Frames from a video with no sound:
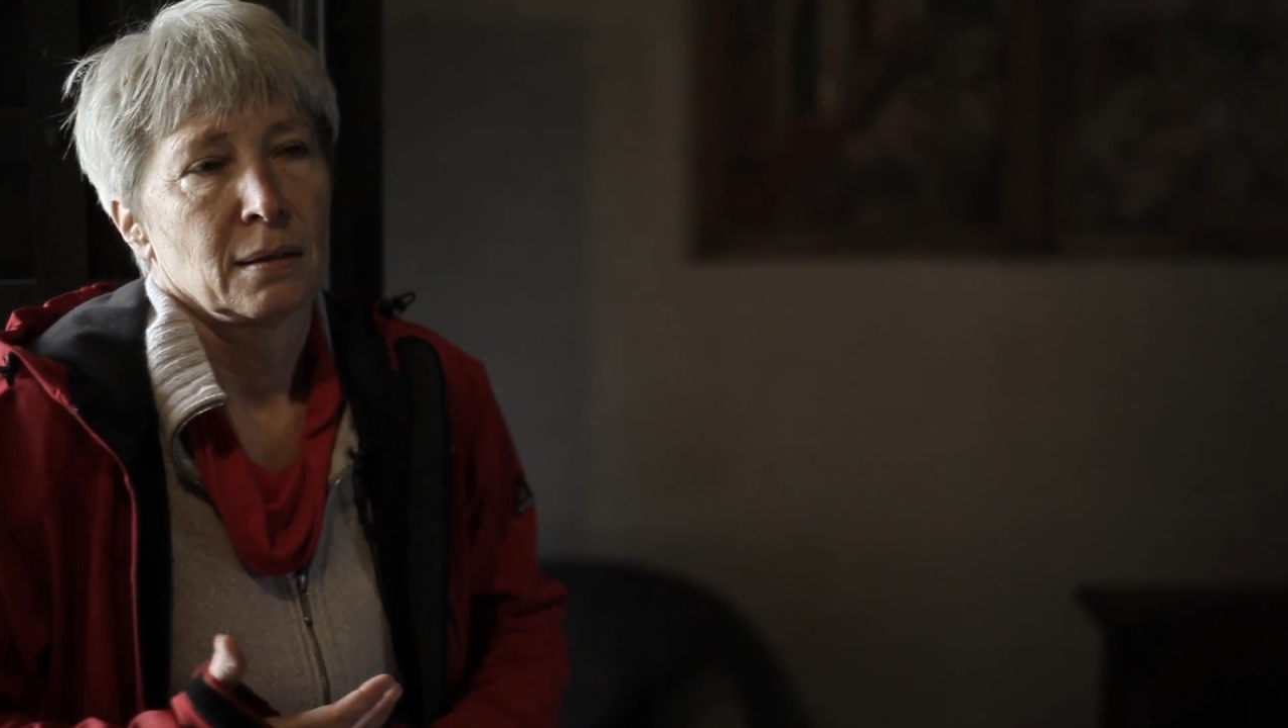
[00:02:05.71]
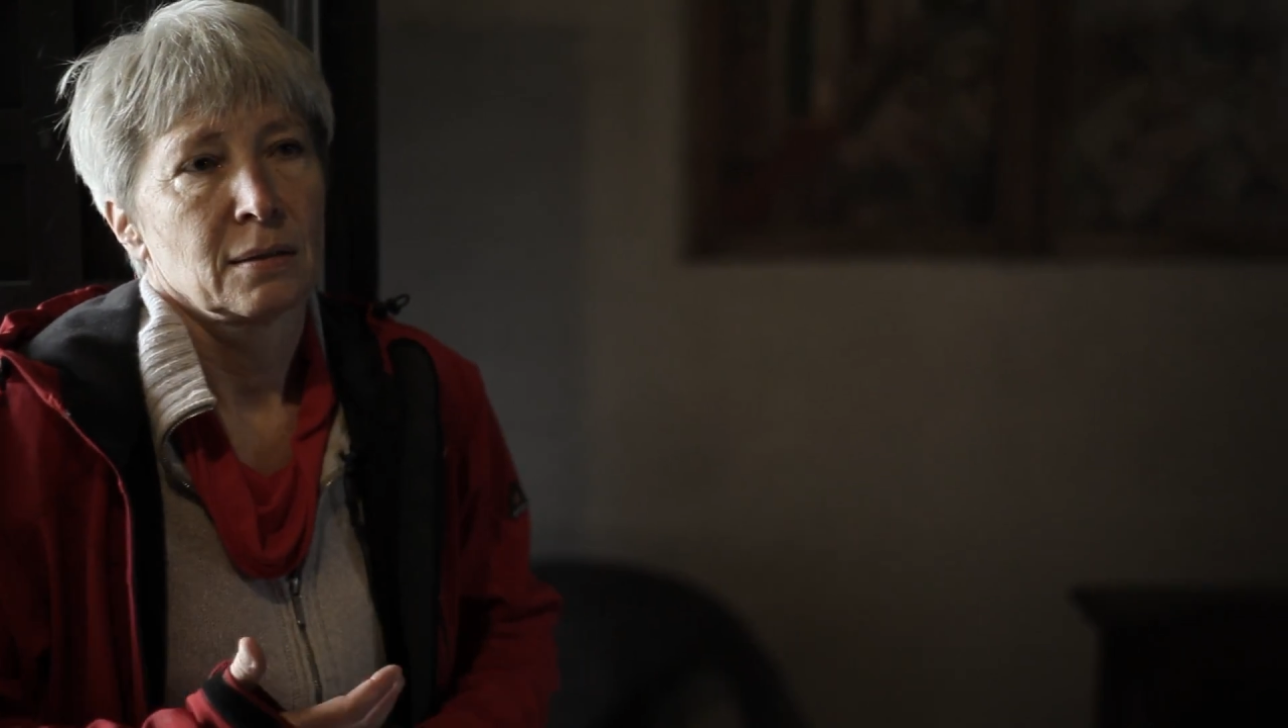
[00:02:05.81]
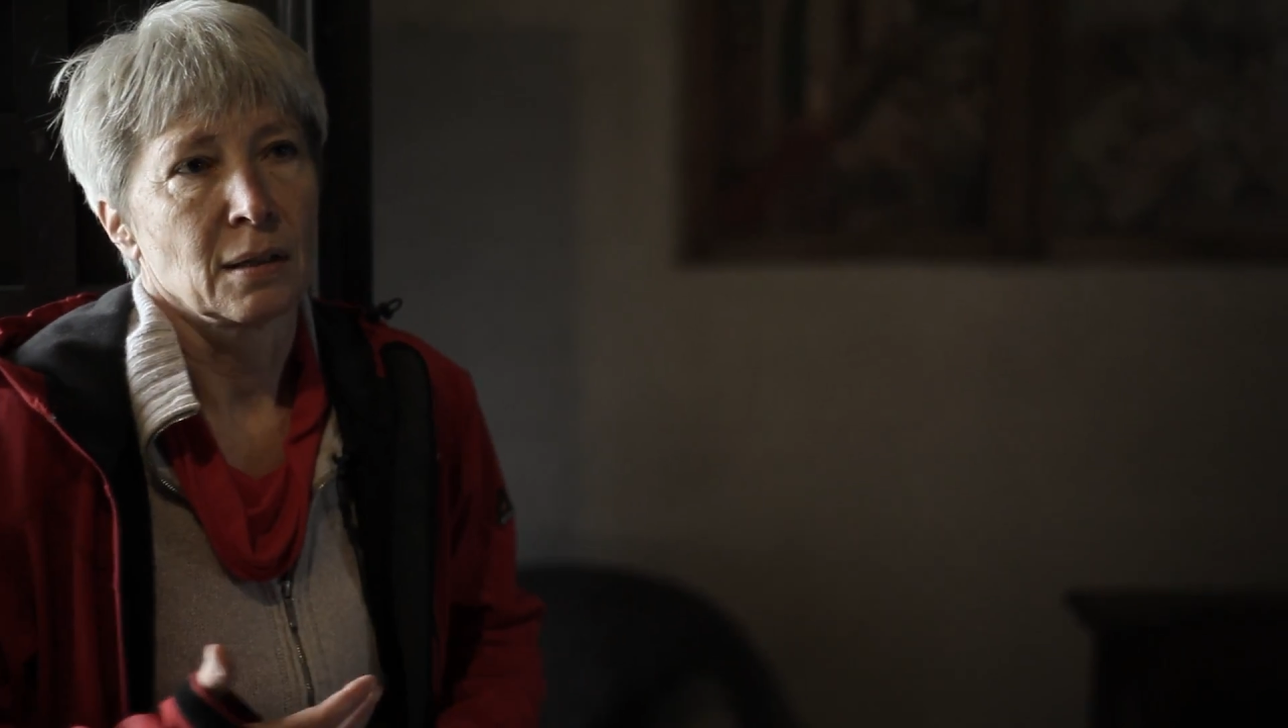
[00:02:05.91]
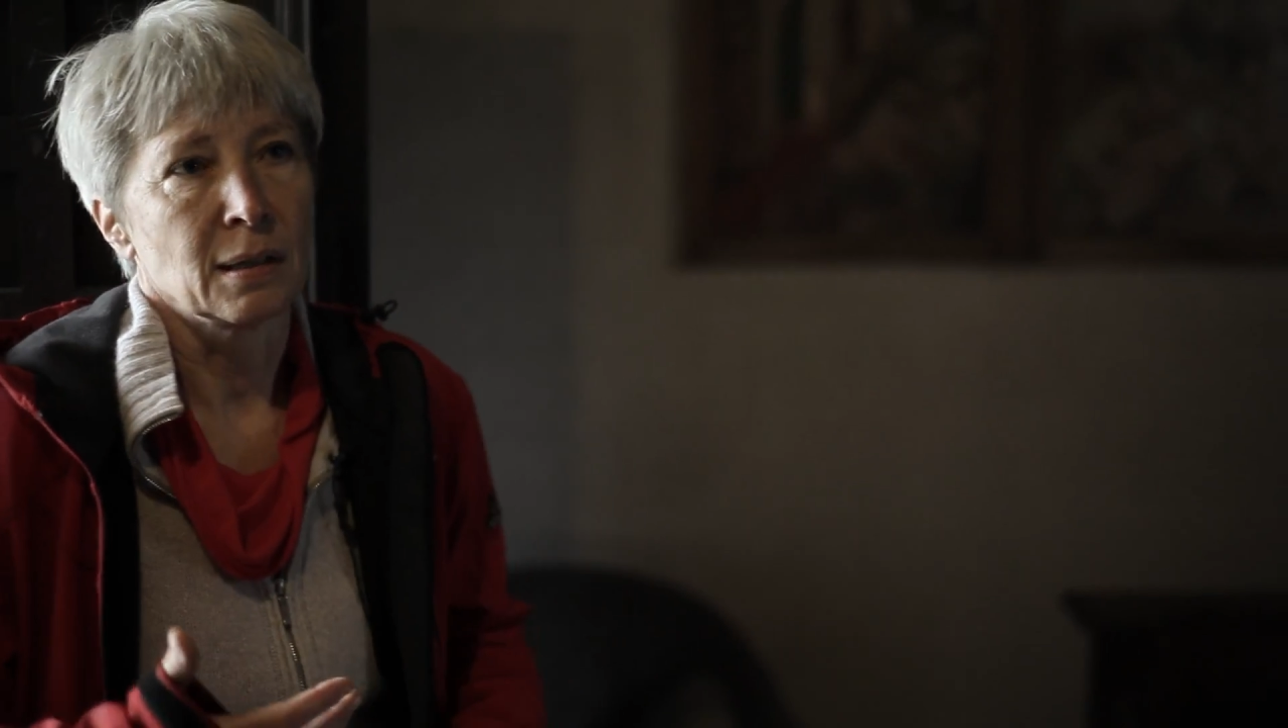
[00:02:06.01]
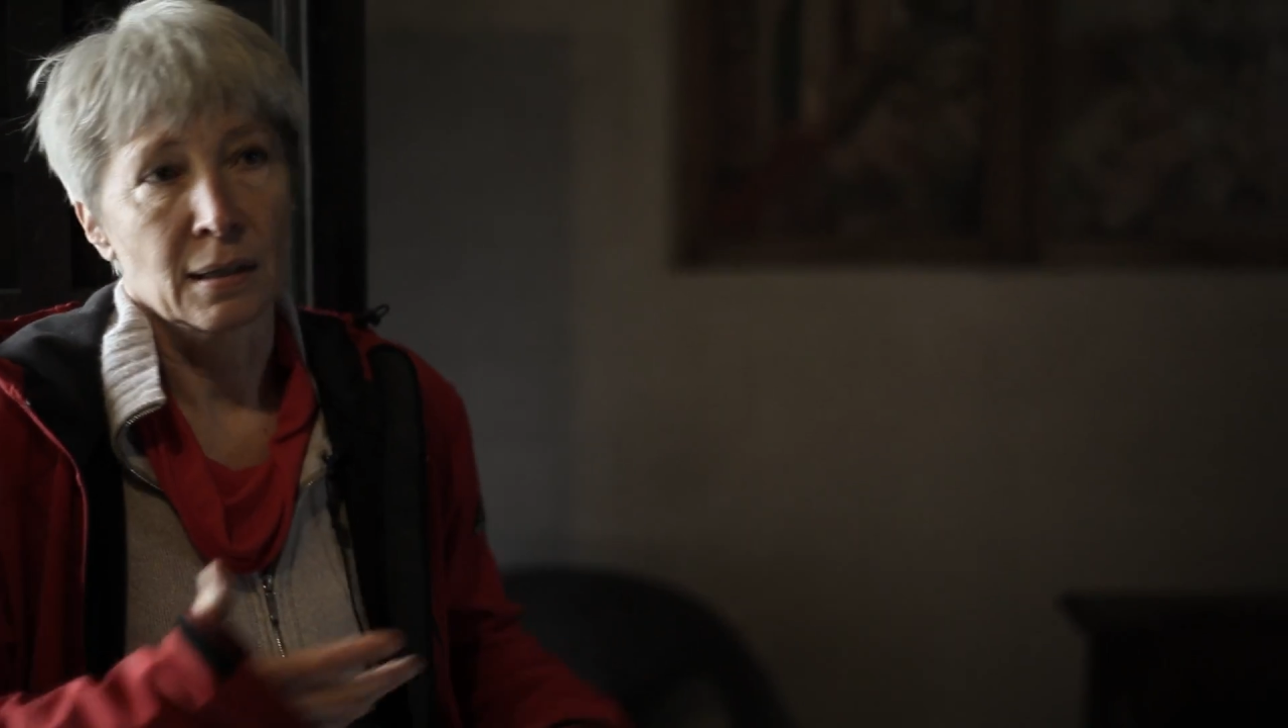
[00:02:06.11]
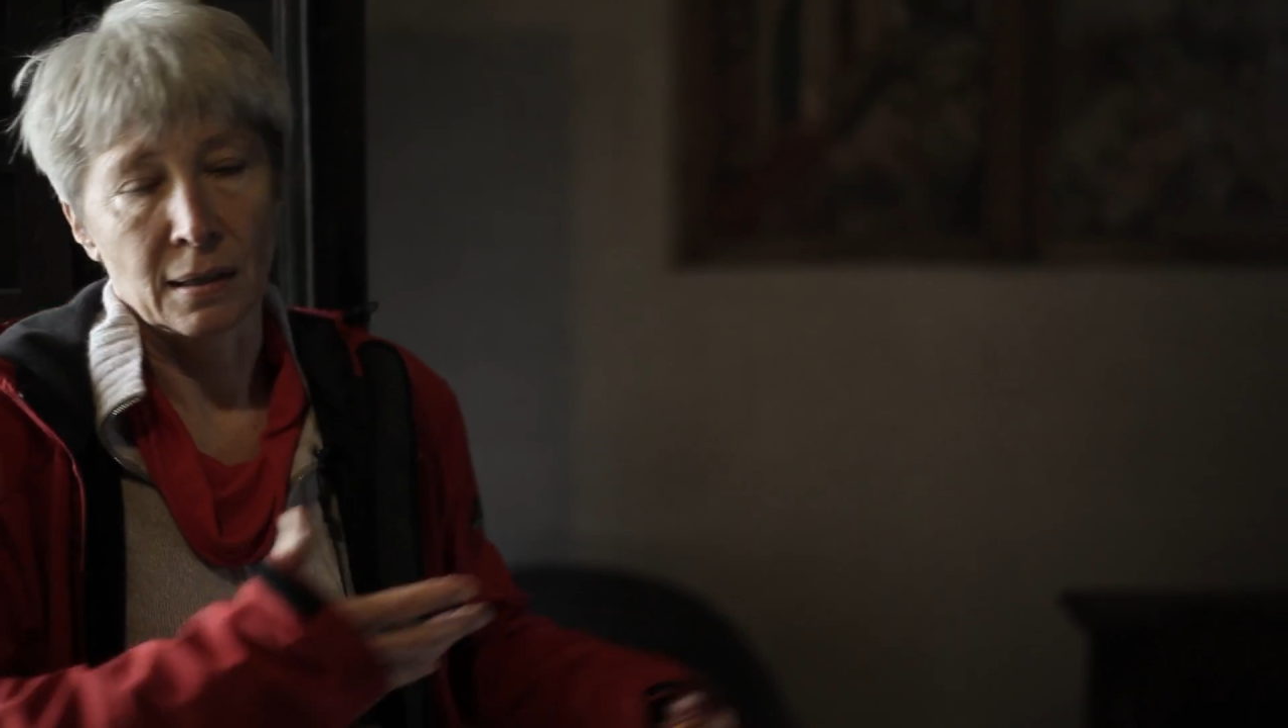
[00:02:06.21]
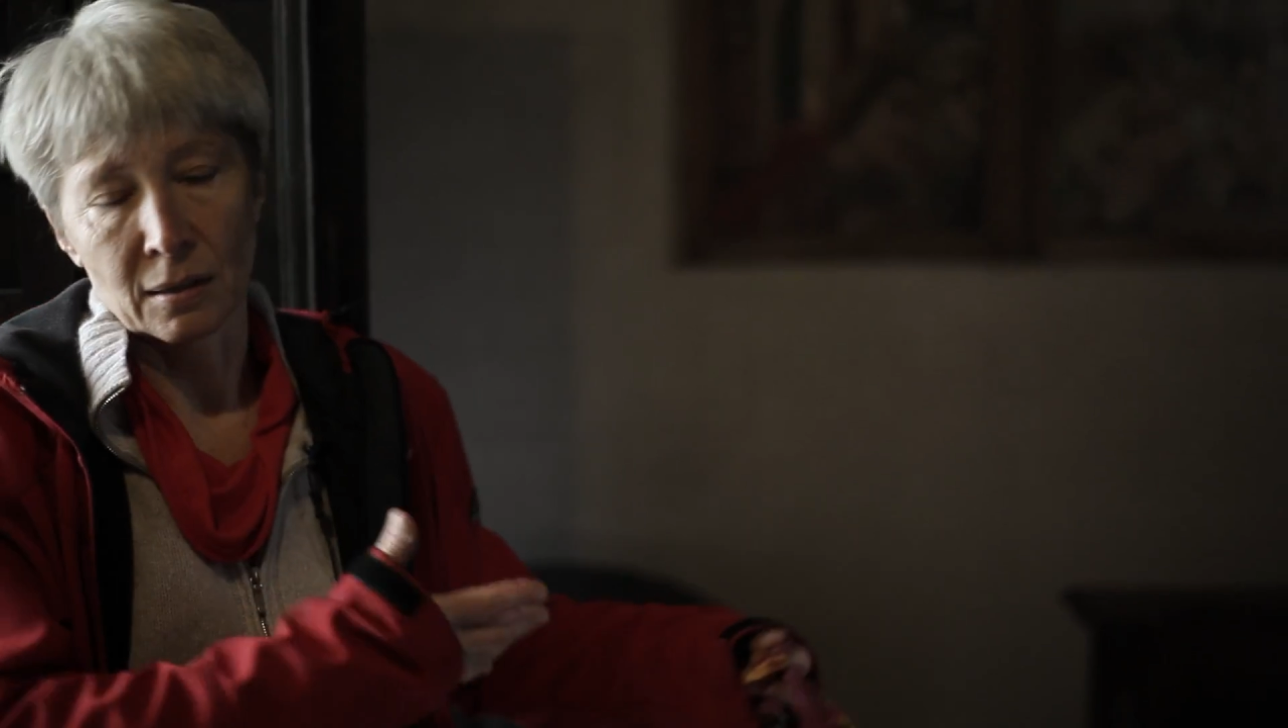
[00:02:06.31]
think and